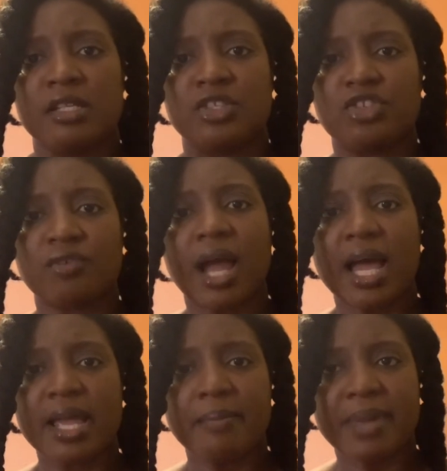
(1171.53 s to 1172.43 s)

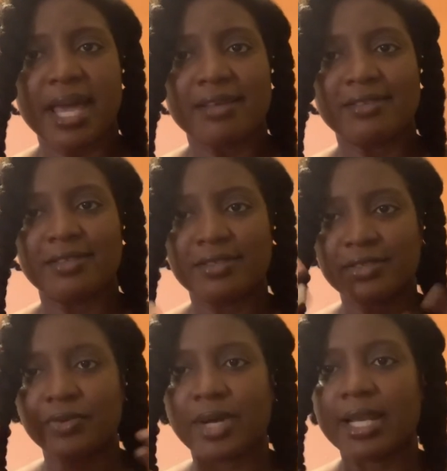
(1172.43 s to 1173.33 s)
dry mess
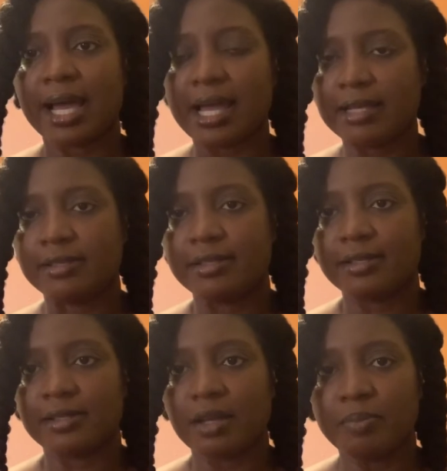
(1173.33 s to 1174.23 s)
to a nice
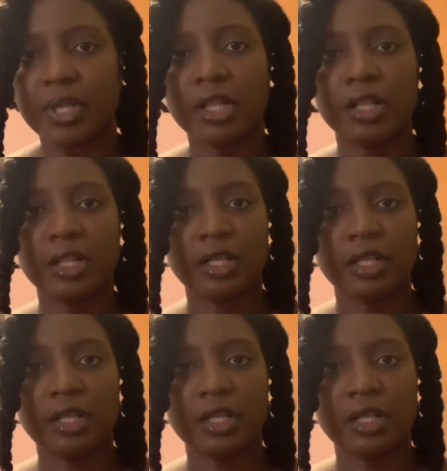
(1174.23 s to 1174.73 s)
supple